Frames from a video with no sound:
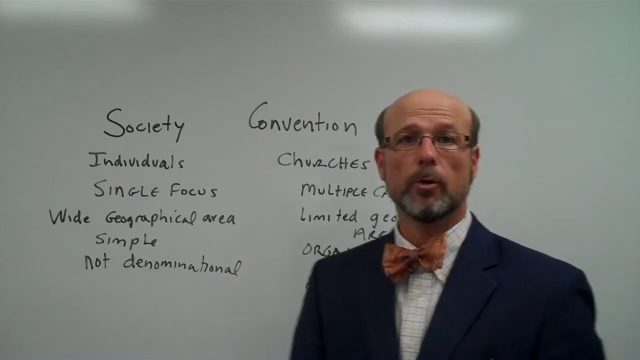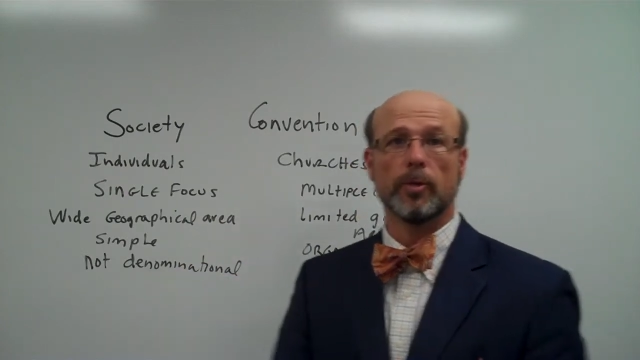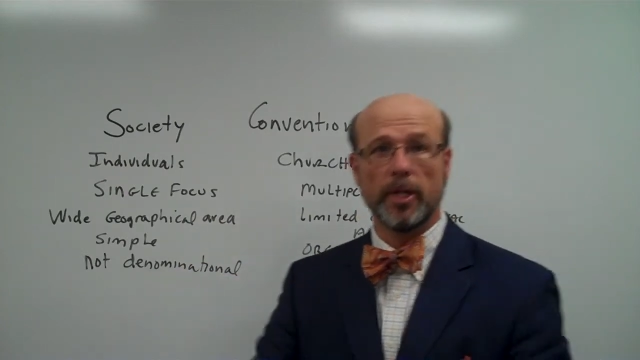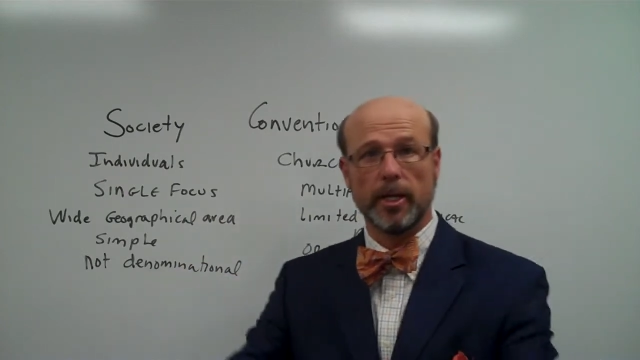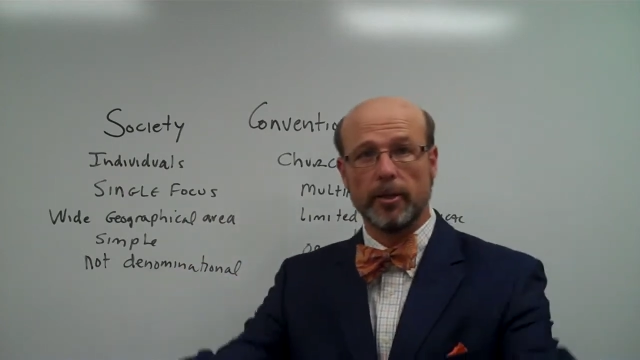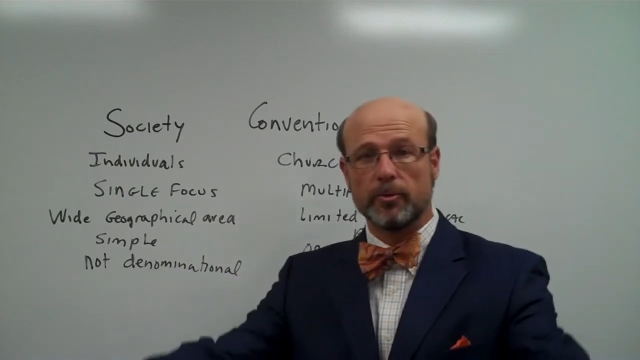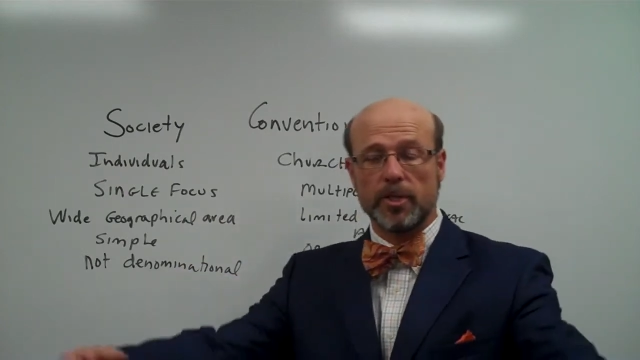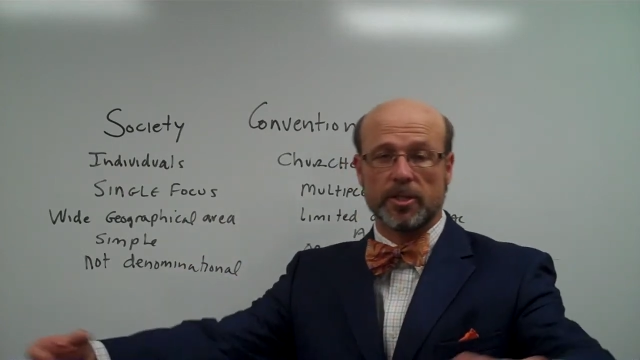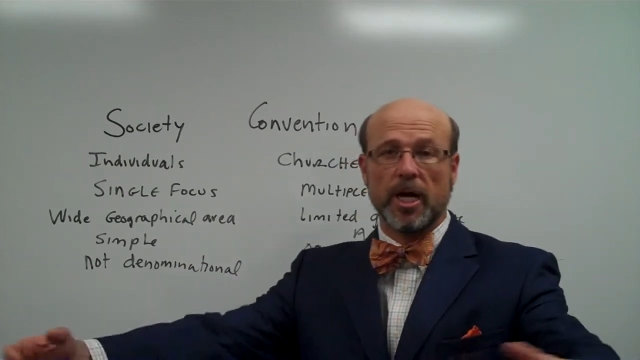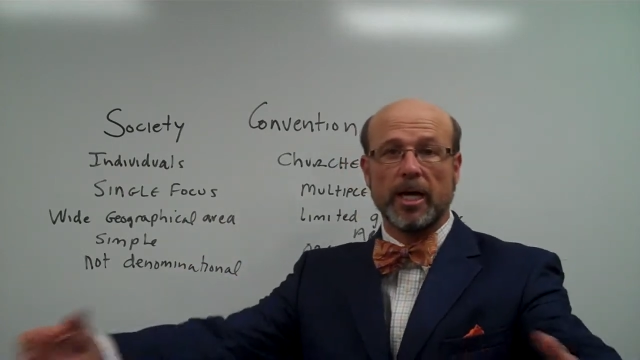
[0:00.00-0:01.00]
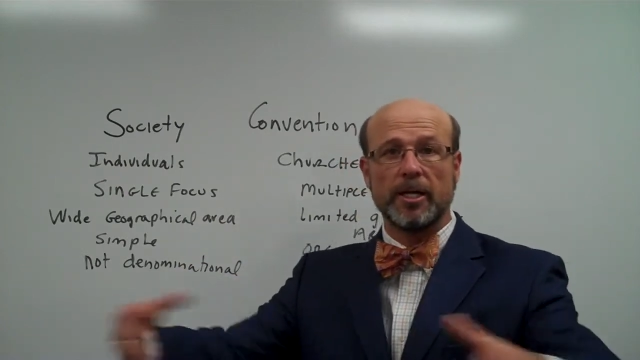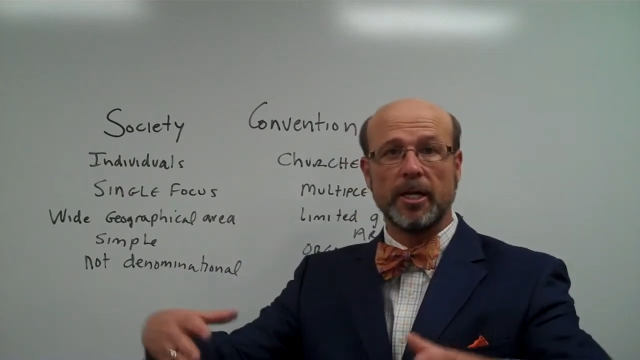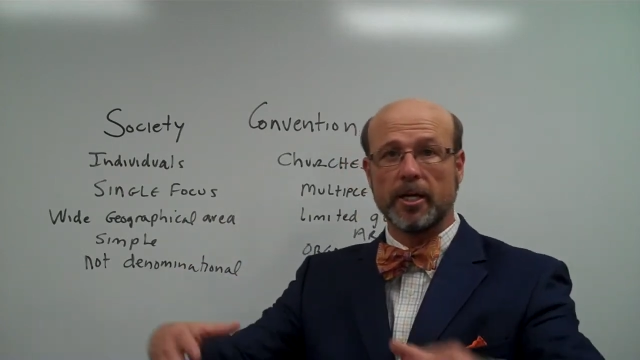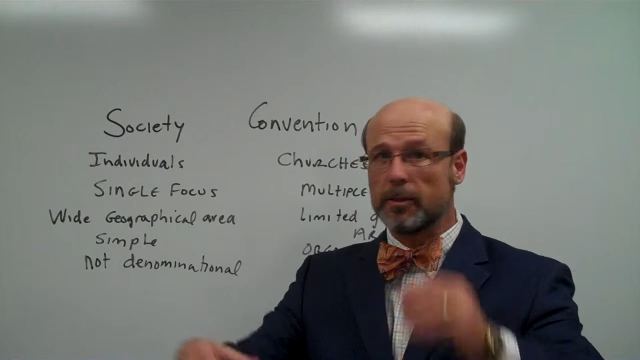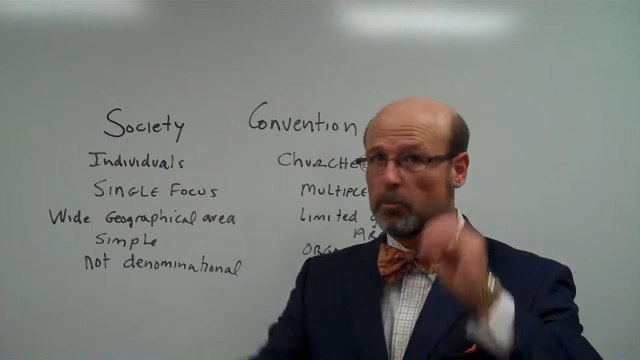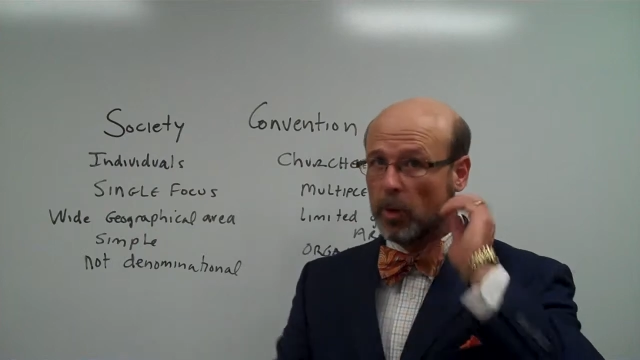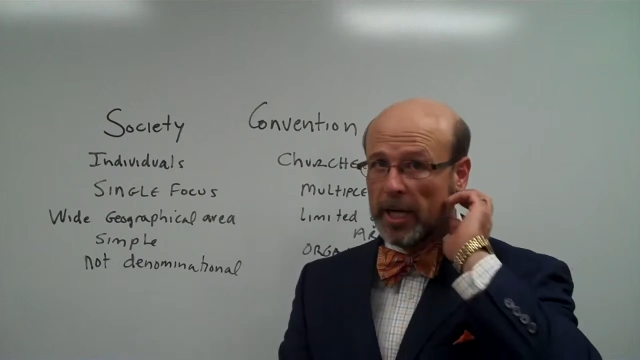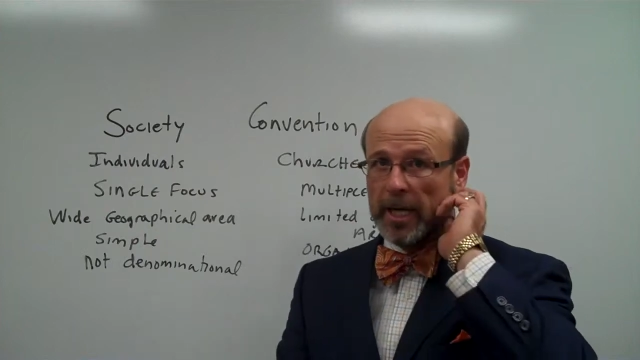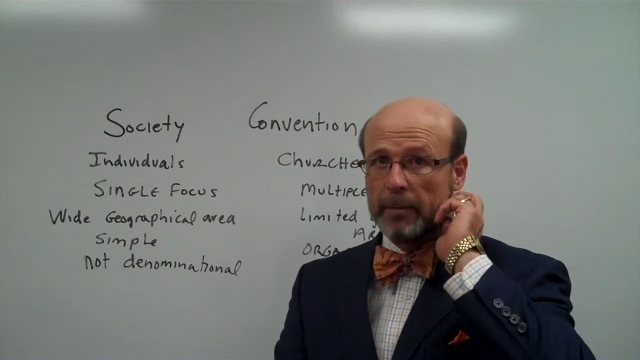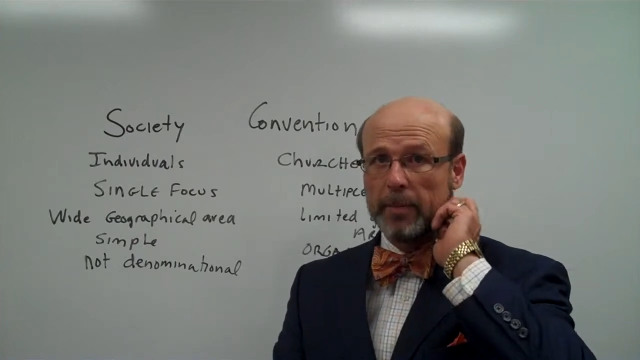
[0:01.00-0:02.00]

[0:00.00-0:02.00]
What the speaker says: The society could bring in